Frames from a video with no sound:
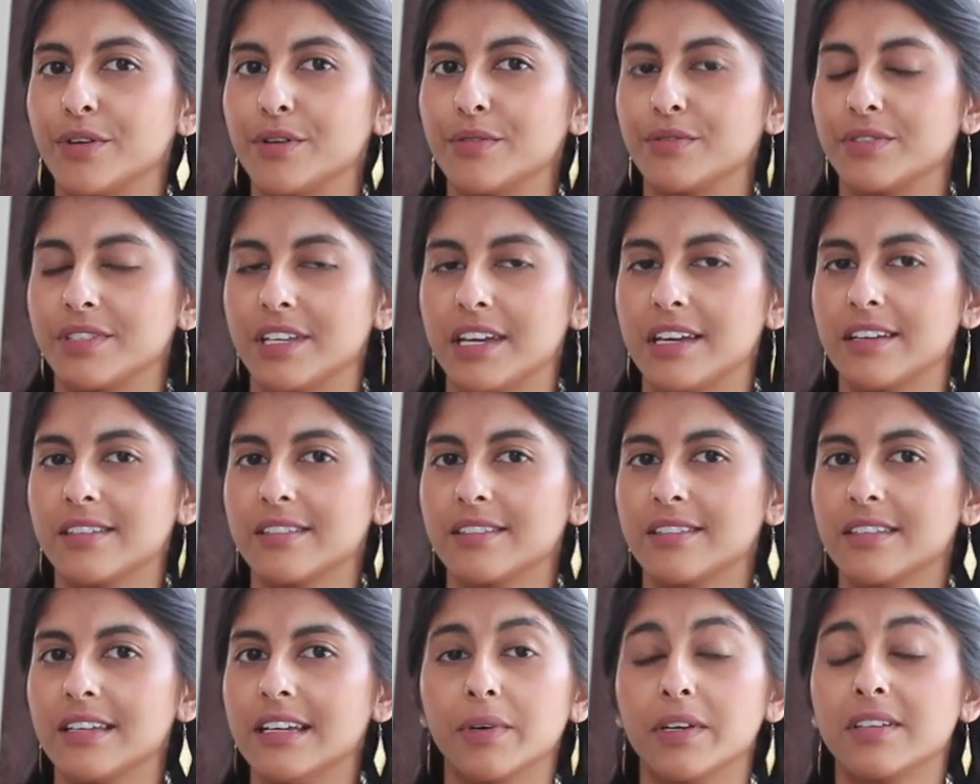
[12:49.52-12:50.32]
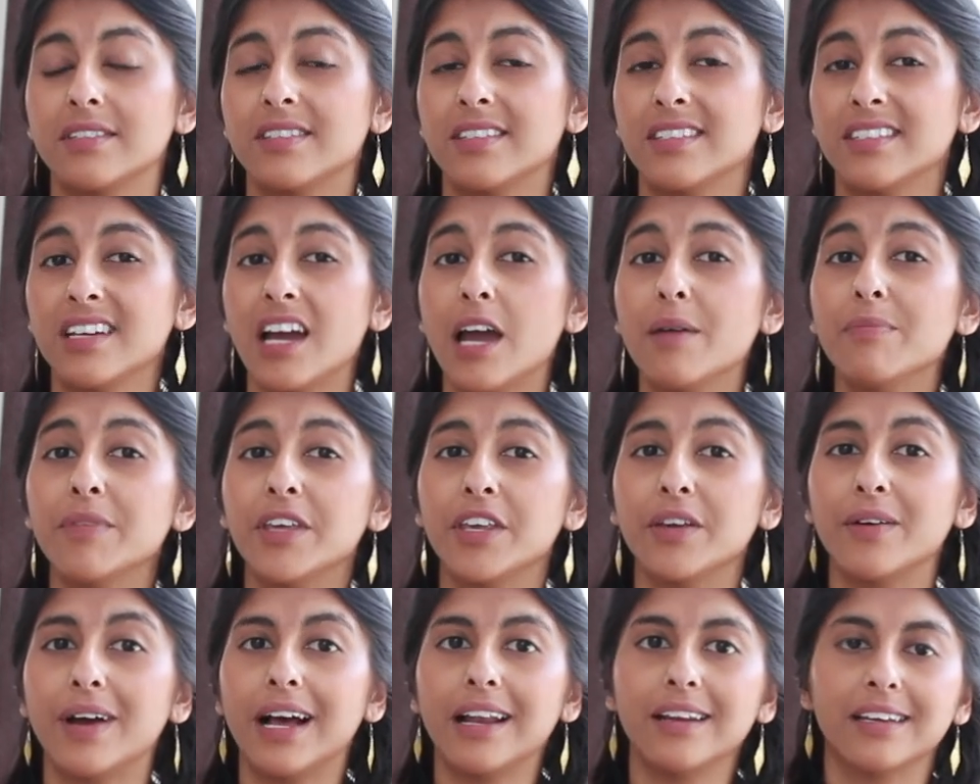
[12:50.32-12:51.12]
process, because the time
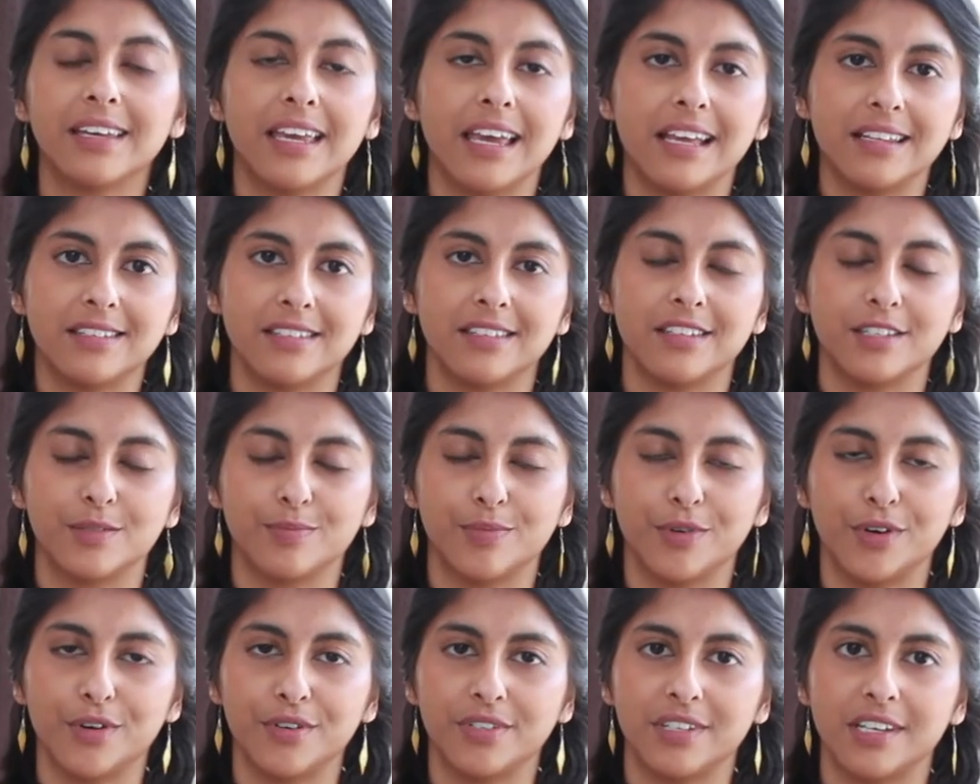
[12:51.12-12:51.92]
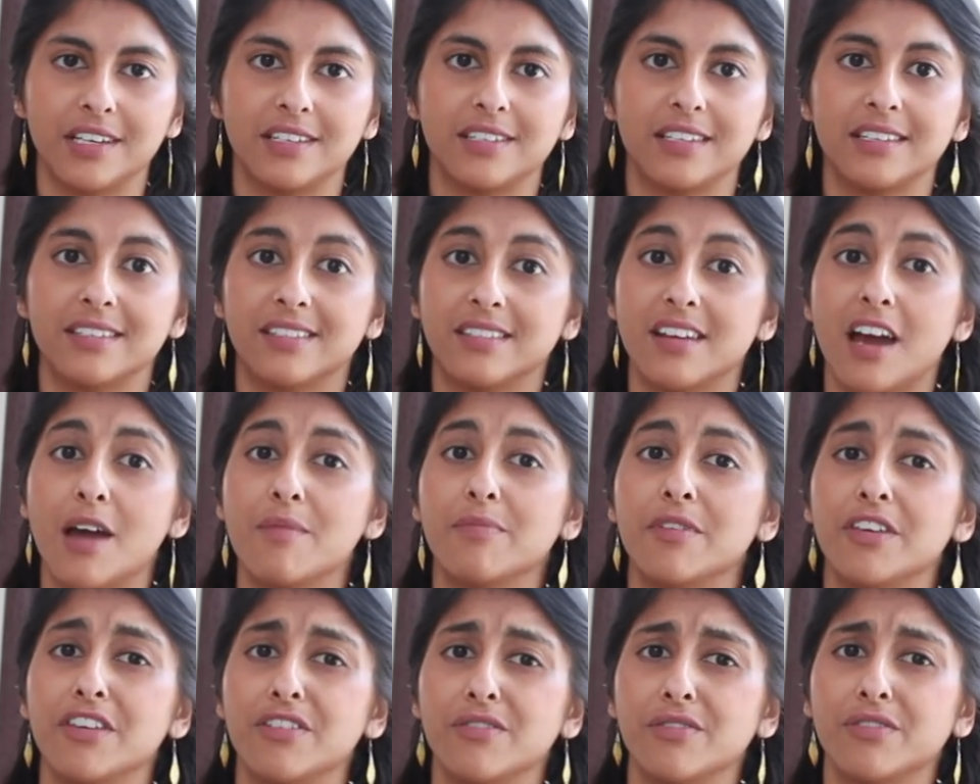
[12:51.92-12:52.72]
that you allocate to this process is time
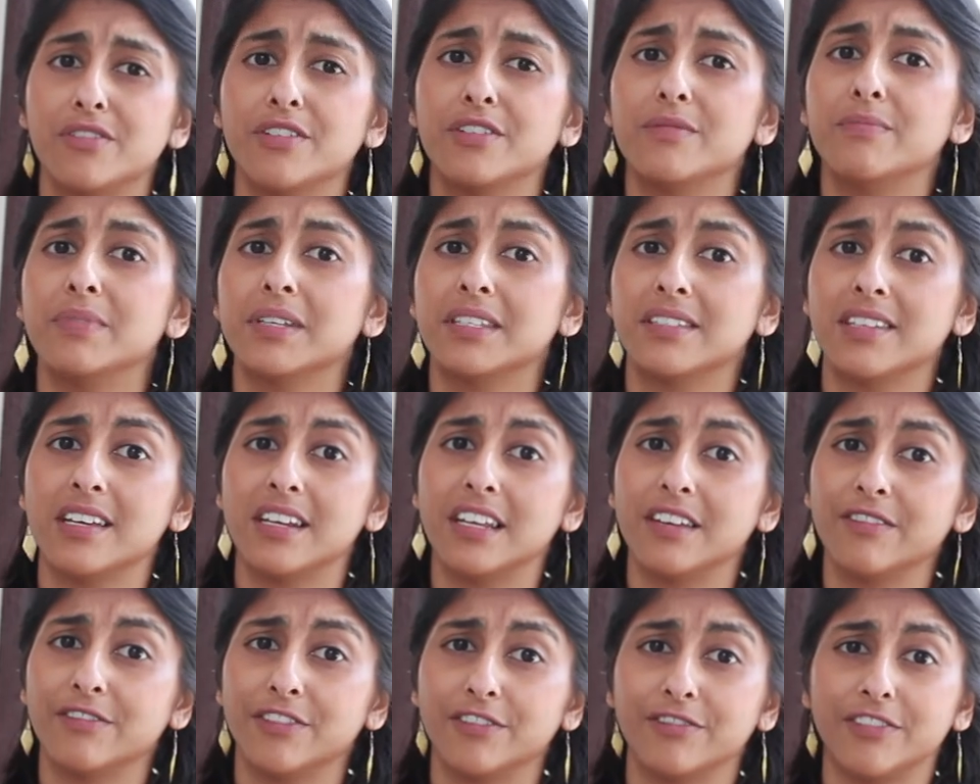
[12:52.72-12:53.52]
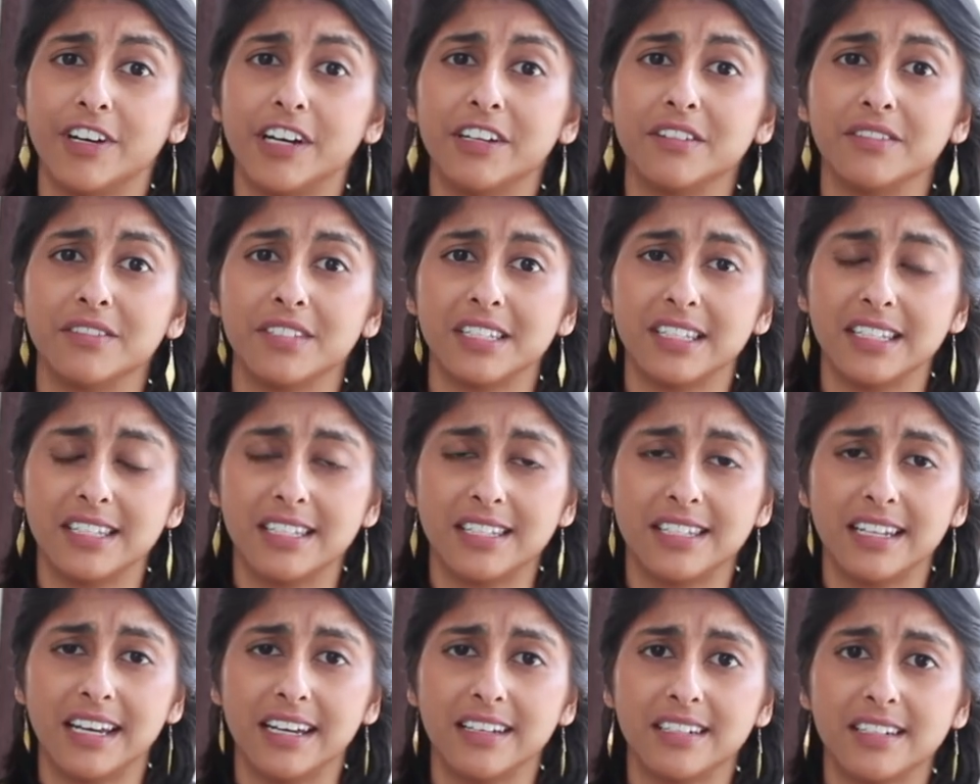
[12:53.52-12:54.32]
that you could be studying for finals
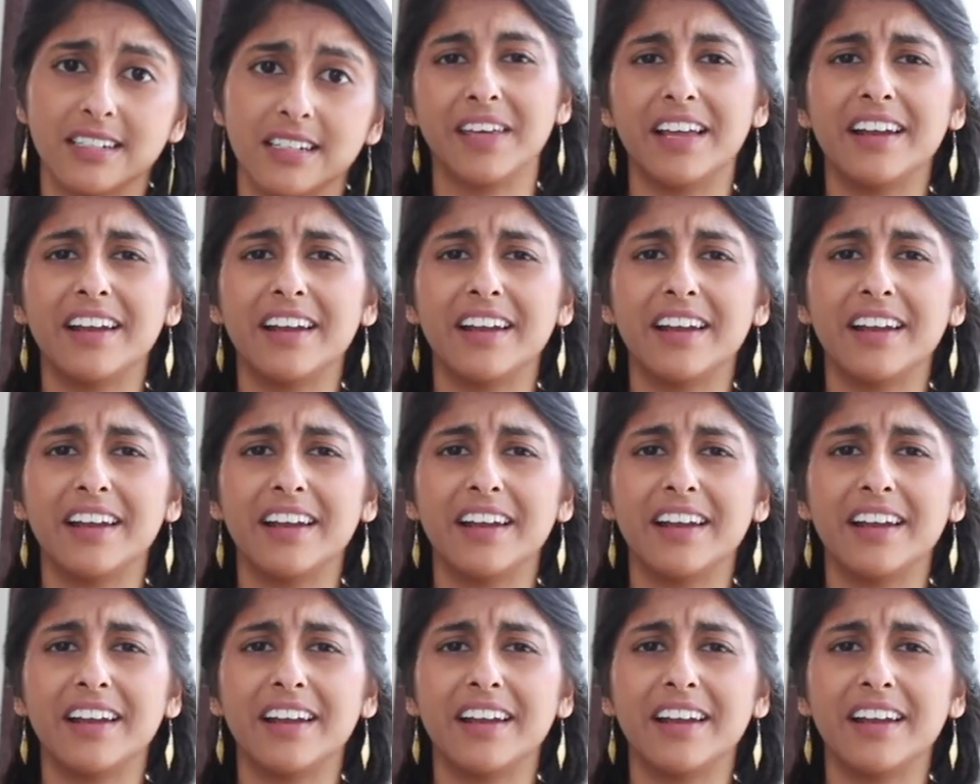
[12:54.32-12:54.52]
instead.